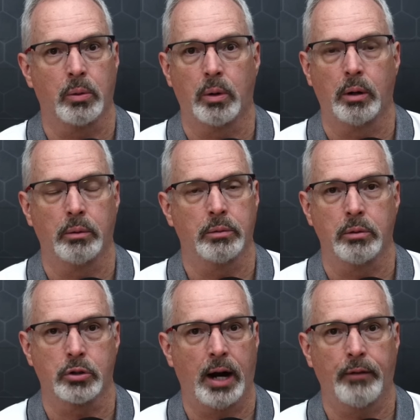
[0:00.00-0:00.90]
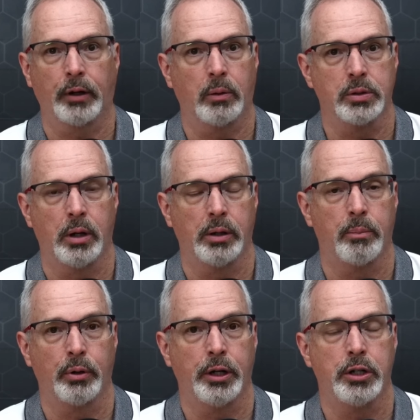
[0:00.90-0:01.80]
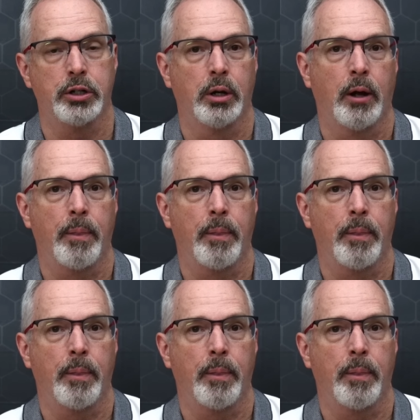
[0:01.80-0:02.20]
or traffic was on the bridge.